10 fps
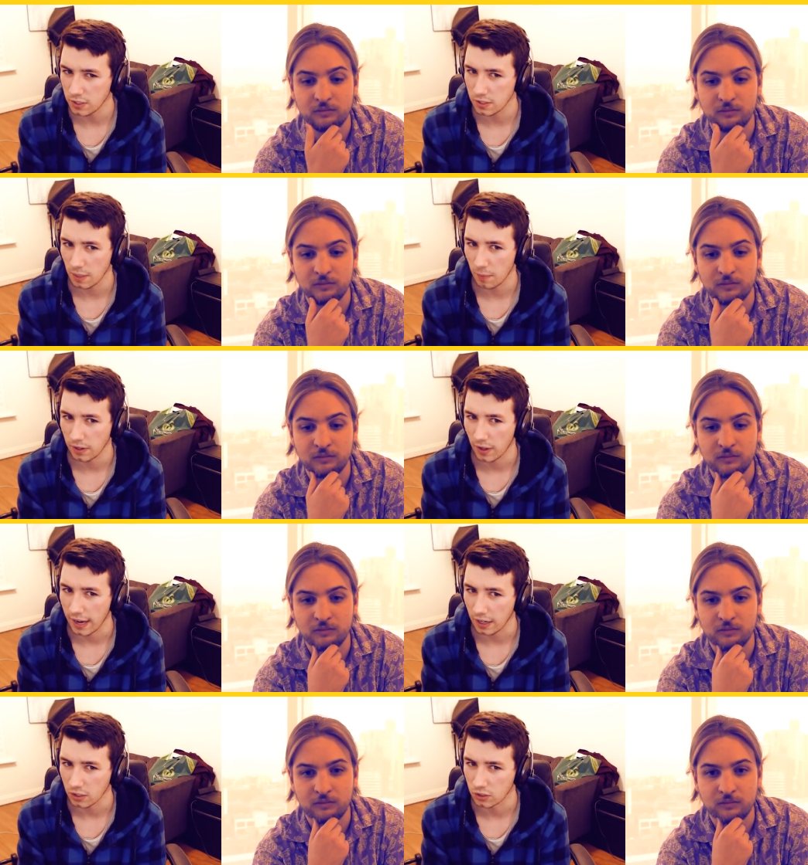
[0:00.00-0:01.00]
Speaker 1: switched someone
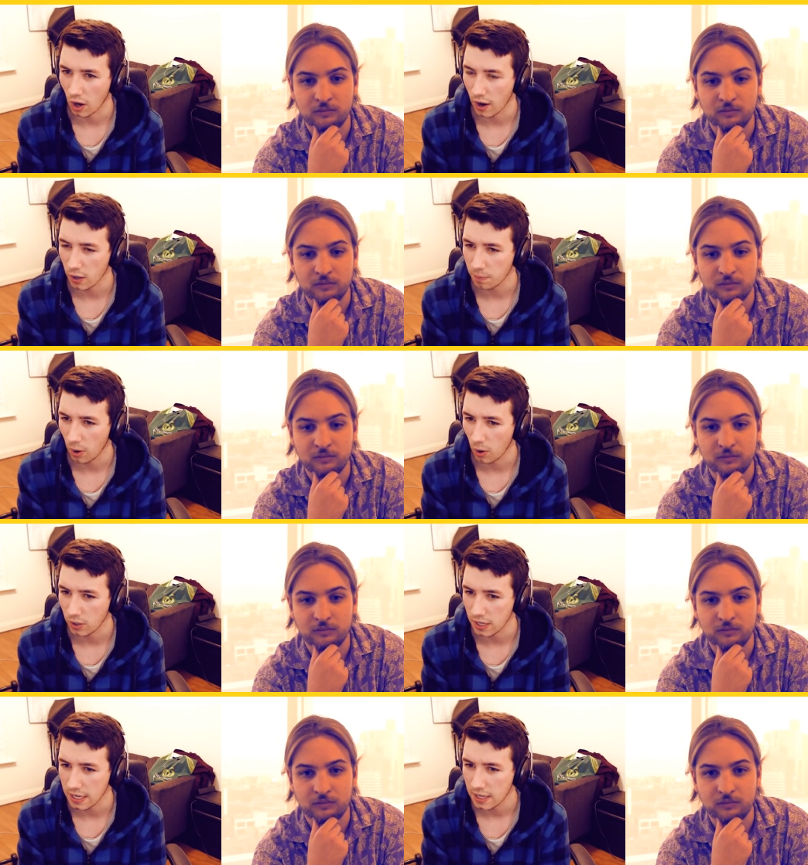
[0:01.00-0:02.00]
like Dino
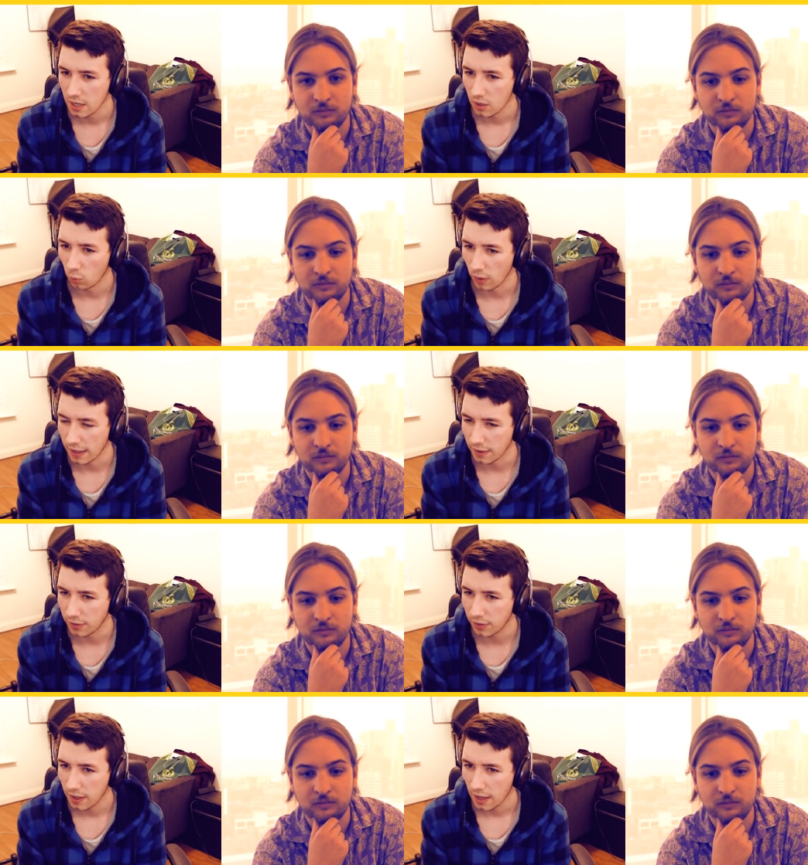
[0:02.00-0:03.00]
Pony
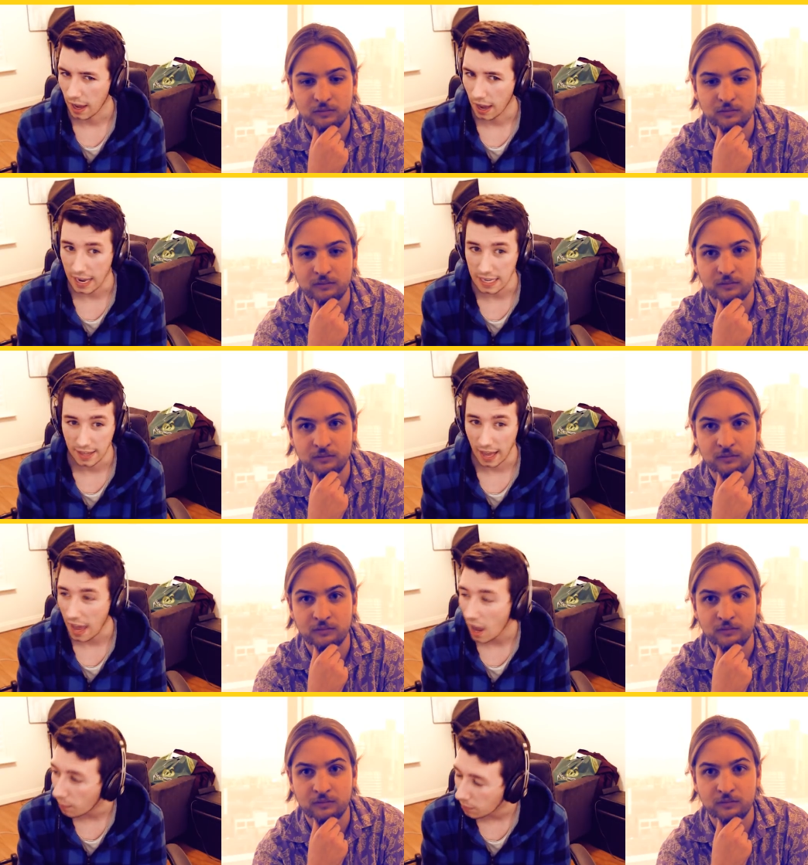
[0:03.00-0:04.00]
with uh, either
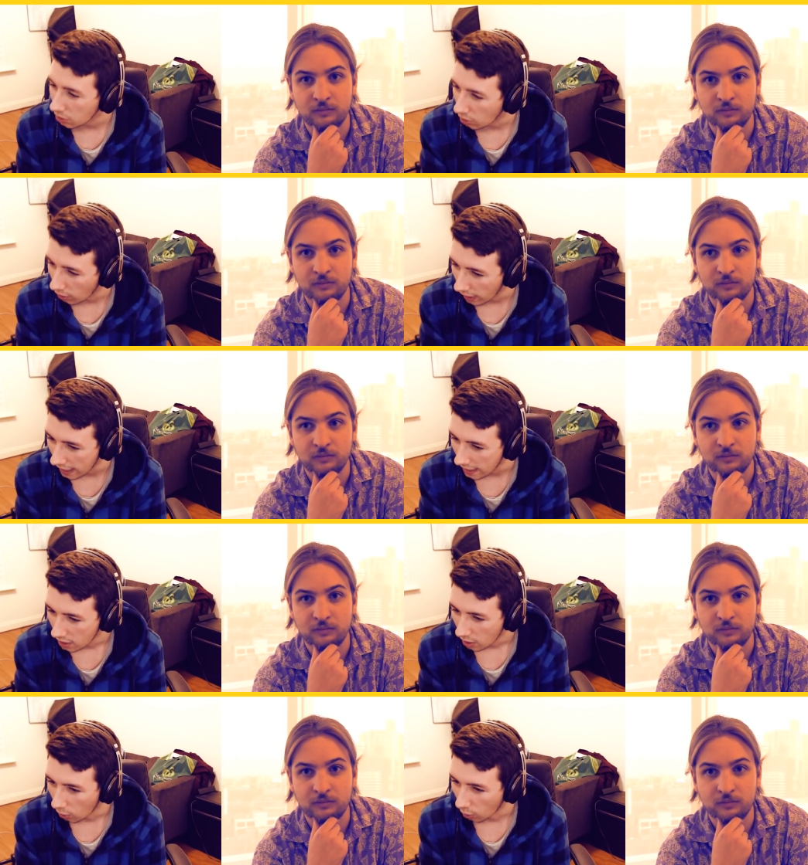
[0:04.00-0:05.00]
Al
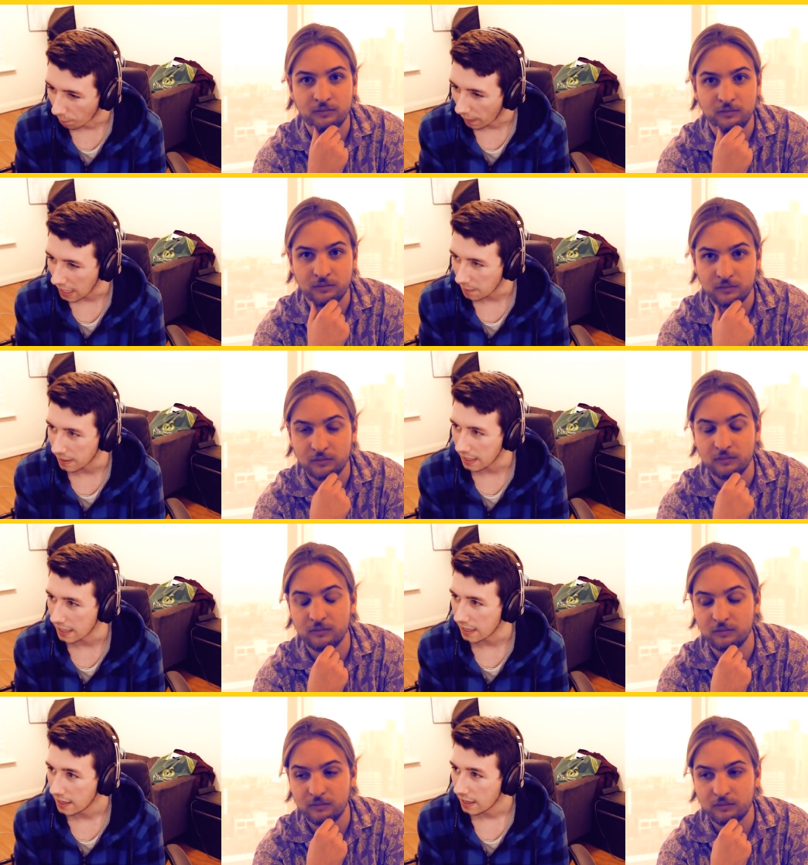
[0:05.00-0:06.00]
Malloy or
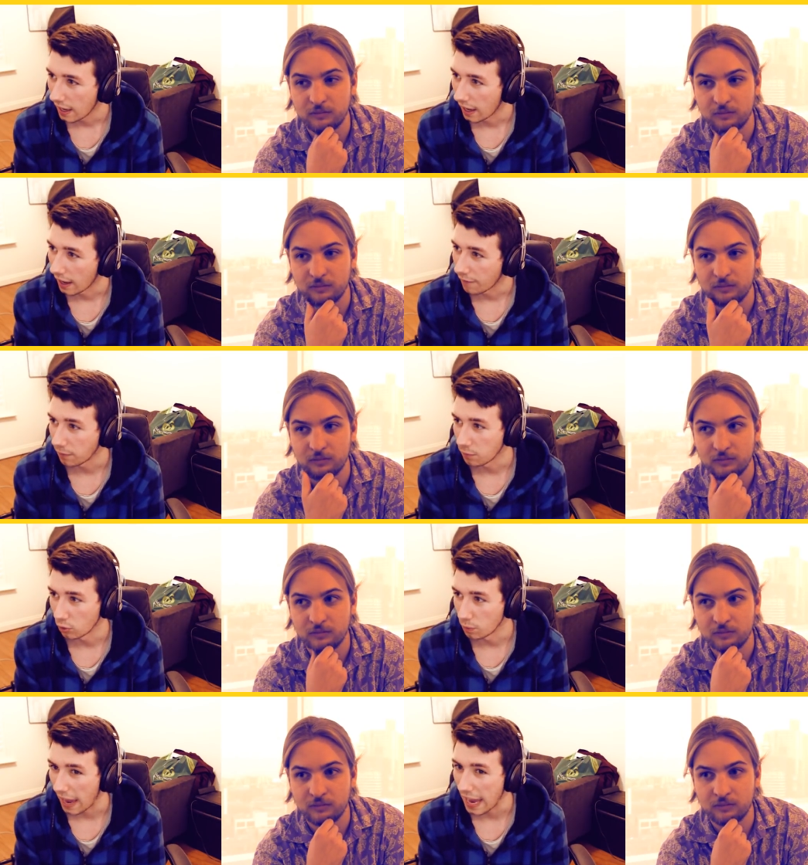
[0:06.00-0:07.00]
maybe uh,
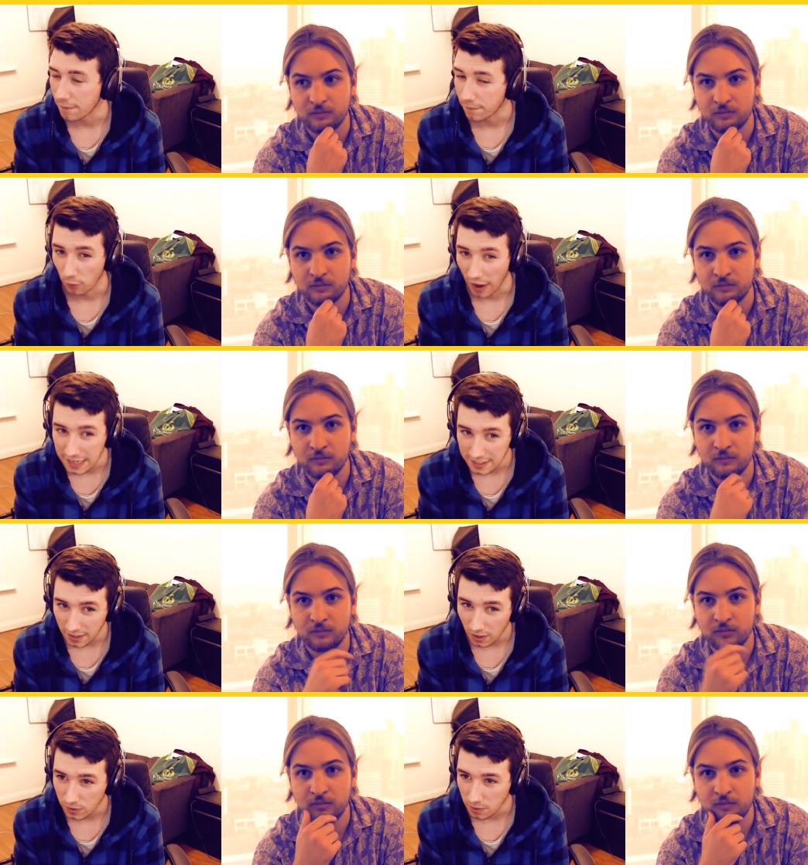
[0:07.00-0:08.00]
from Group A,
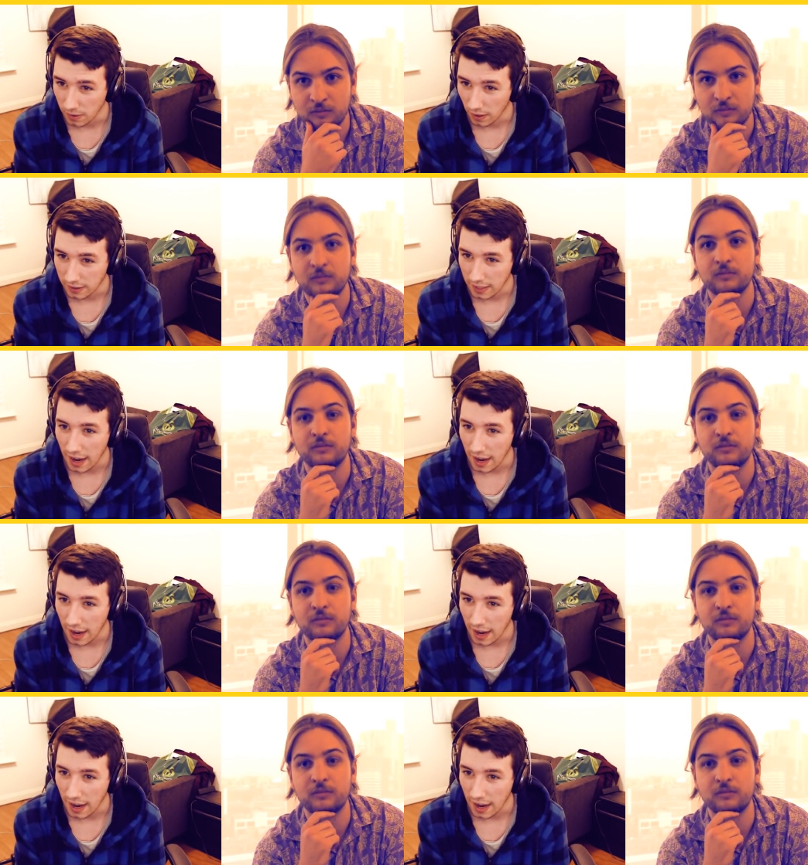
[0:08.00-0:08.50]
Fraser or something